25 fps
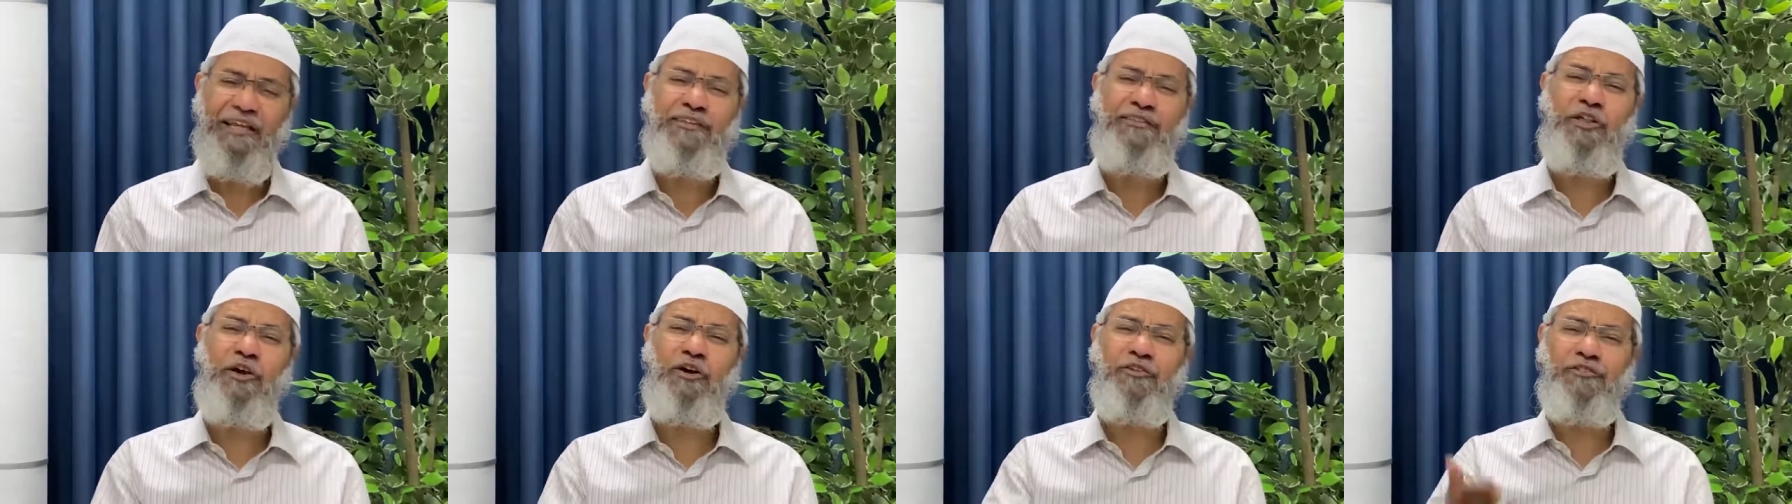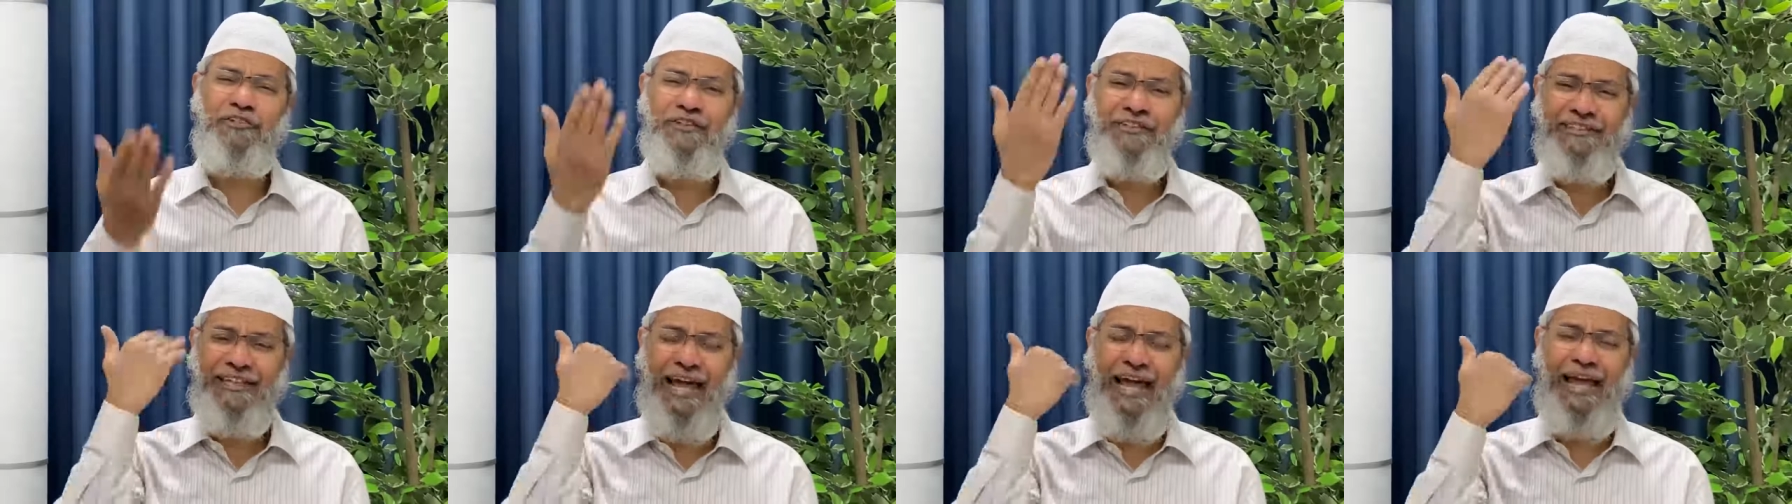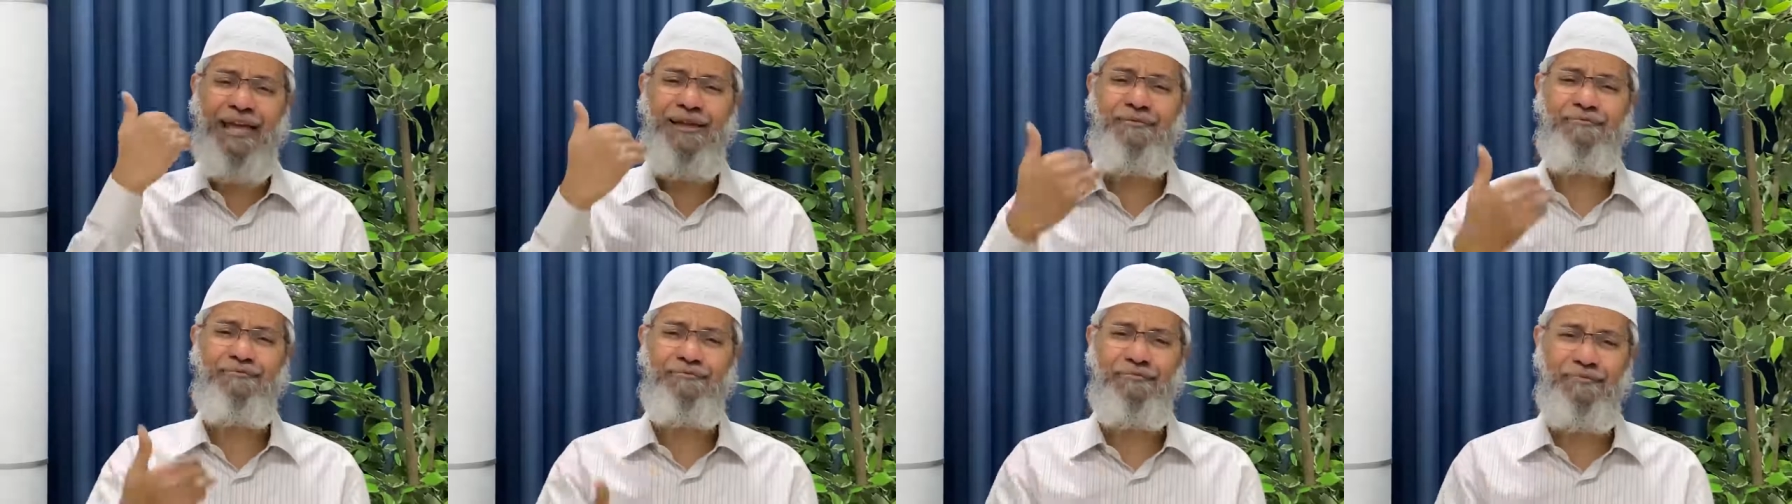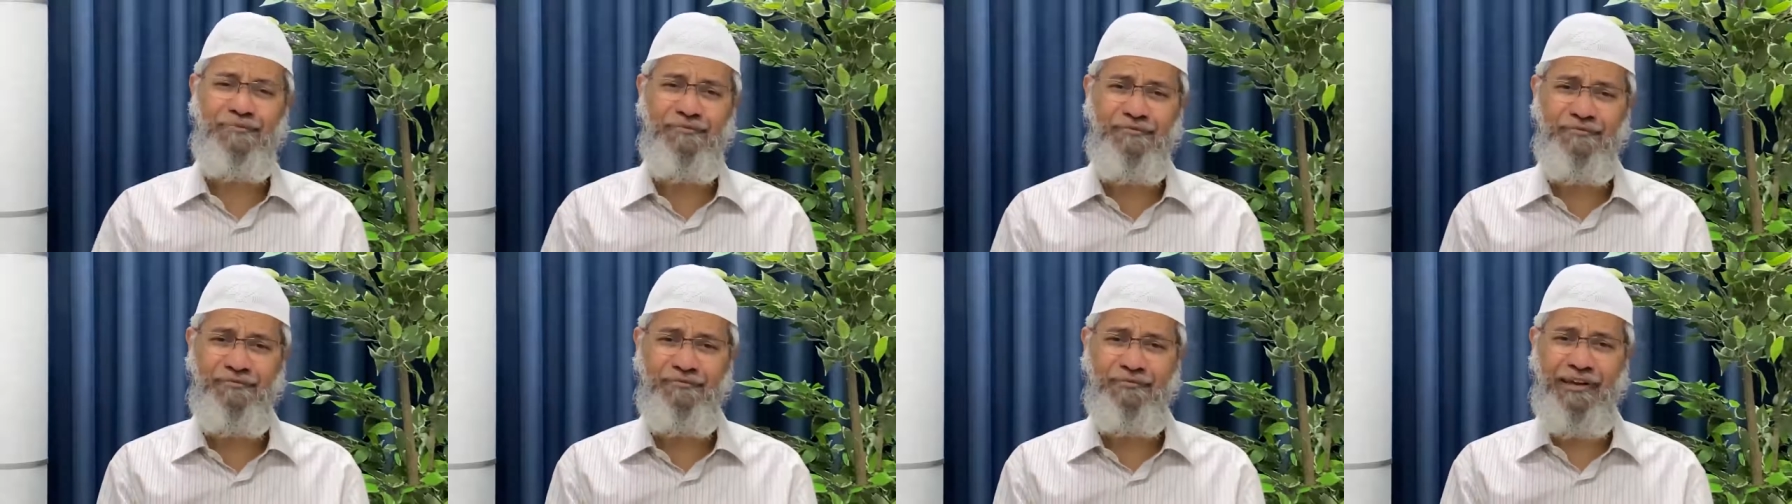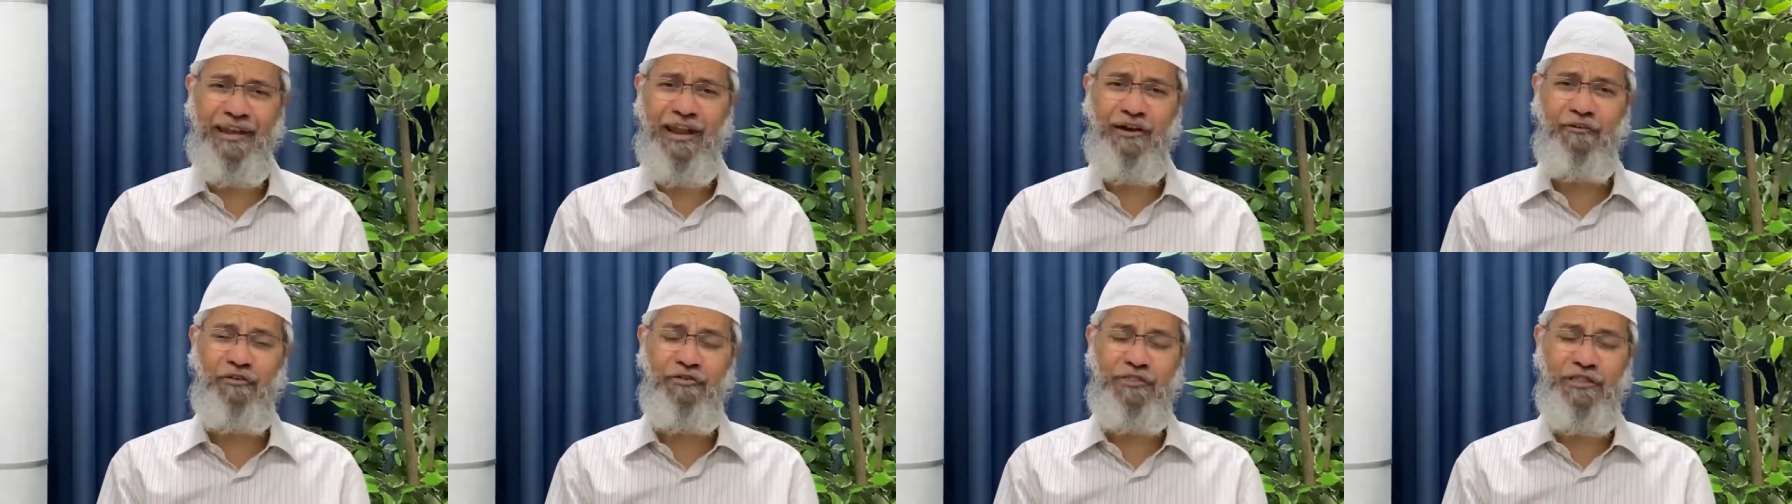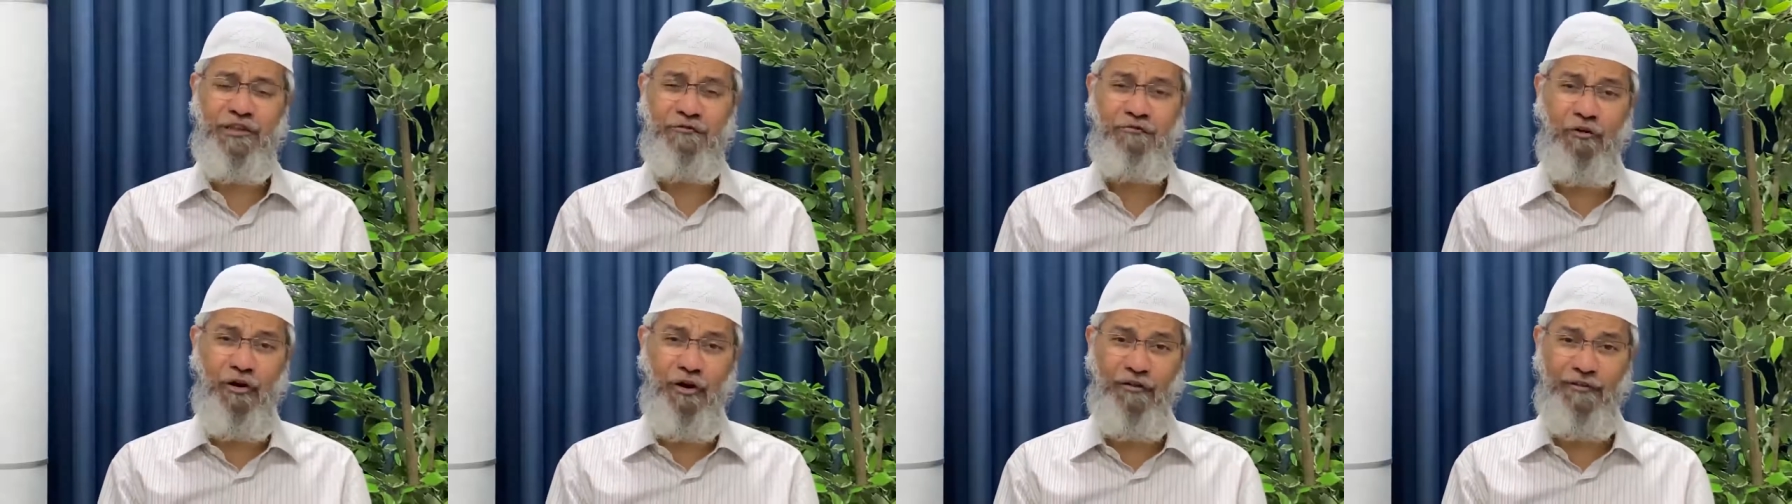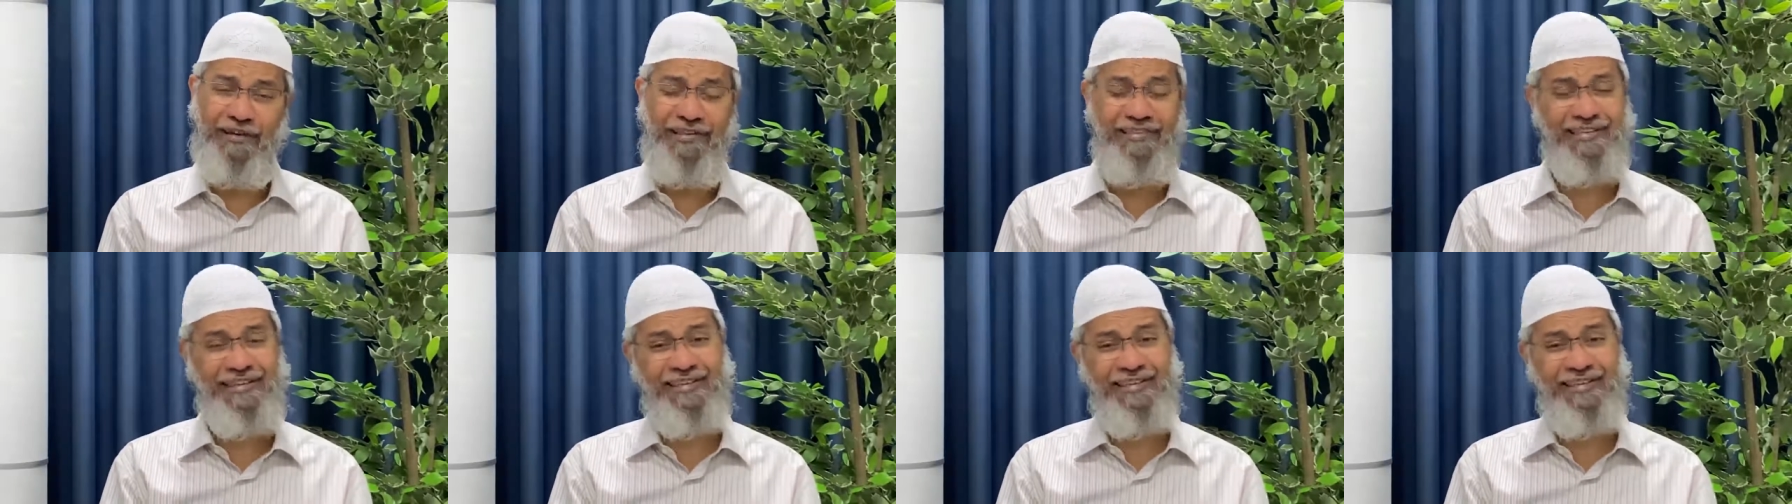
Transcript: There was a time when I was involved